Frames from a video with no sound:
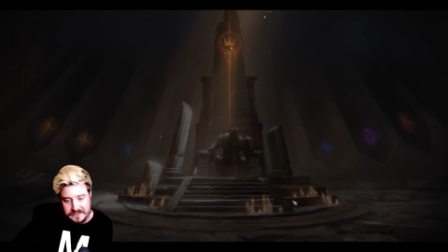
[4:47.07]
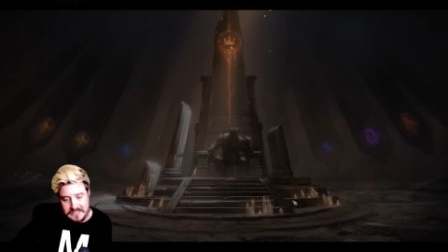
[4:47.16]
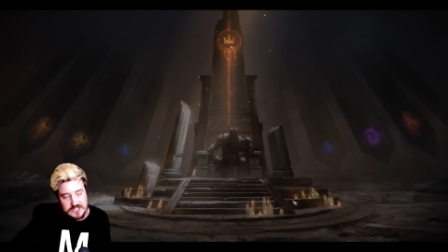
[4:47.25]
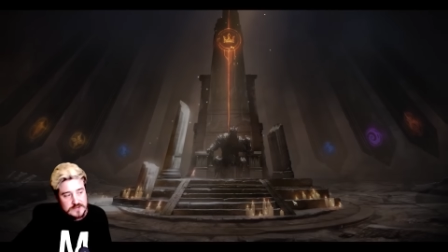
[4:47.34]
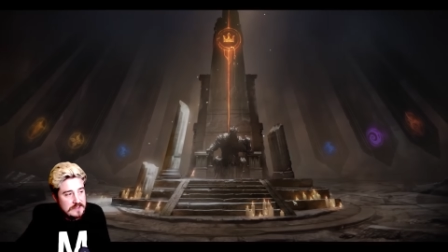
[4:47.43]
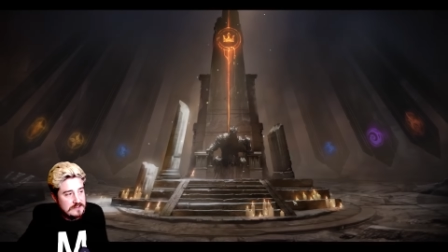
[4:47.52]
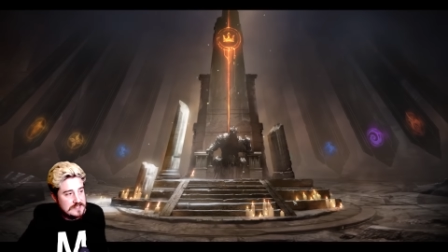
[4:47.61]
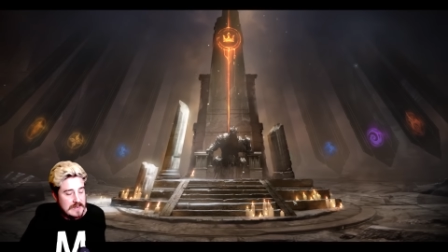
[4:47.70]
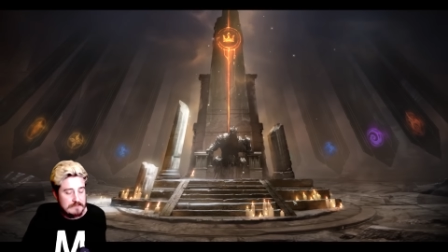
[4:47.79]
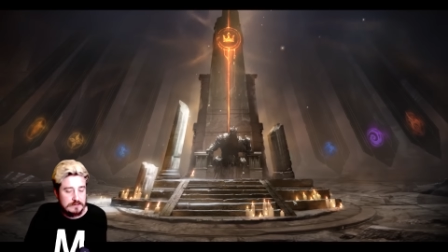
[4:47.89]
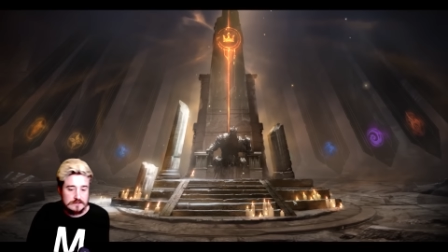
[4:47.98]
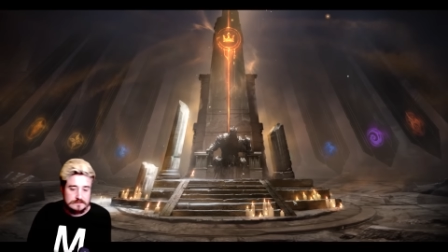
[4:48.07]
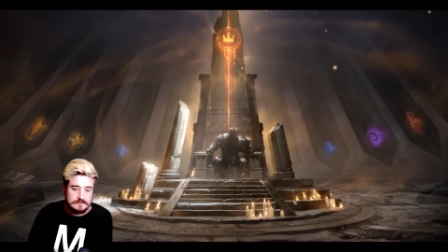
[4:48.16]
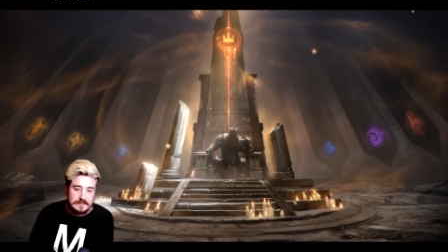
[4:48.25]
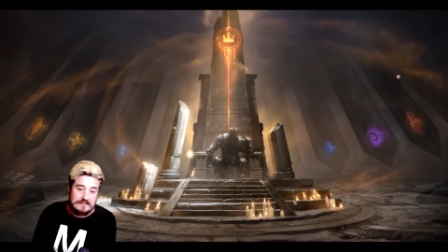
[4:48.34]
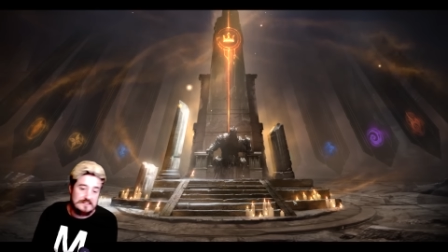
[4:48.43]
Let's do another 10 pull.
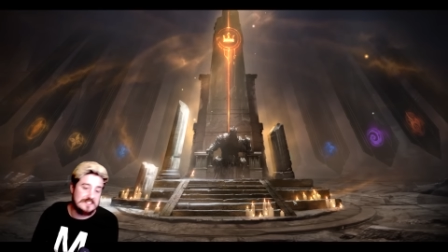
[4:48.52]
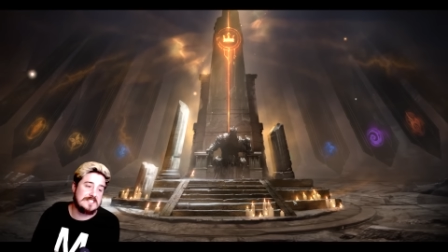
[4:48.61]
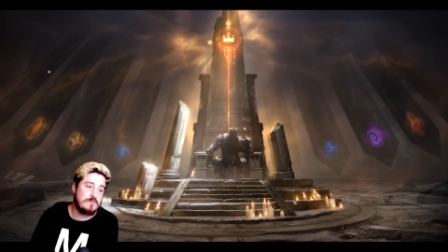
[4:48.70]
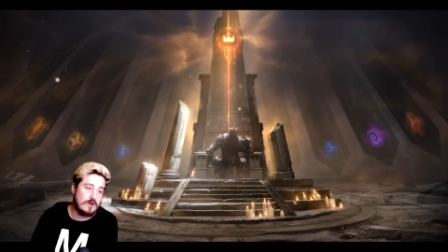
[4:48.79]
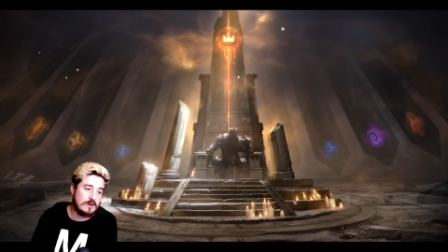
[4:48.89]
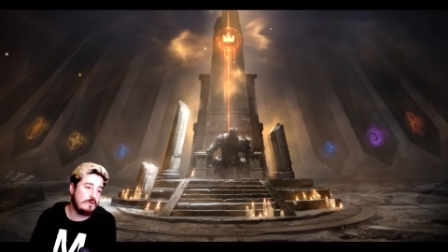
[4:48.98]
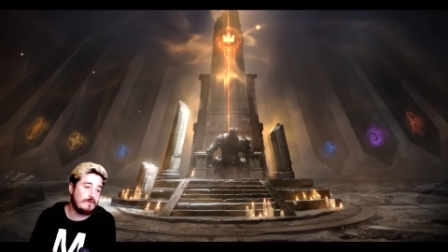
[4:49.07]
If this doesn't work, we'll